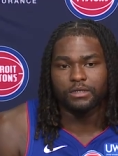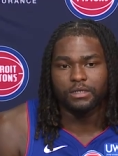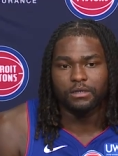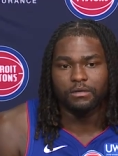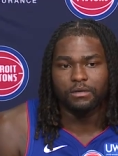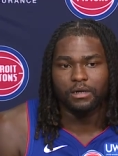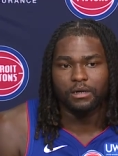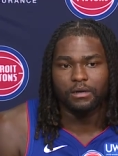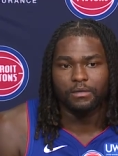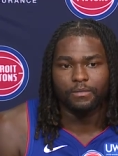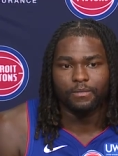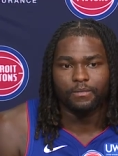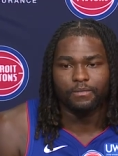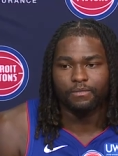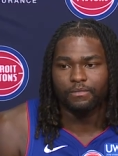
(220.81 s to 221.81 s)
So
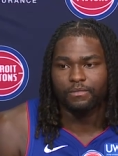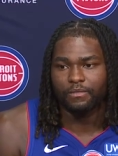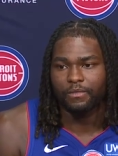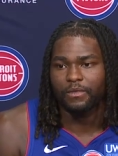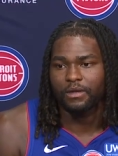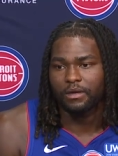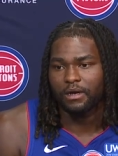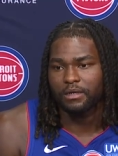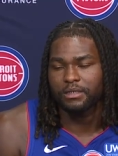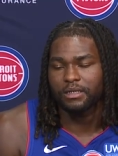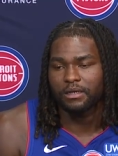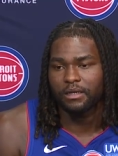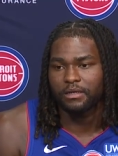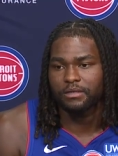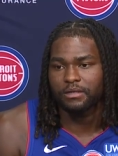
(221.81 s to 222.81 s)
I
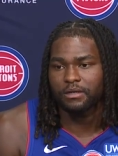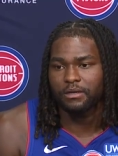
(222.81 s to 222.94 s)
say that's it.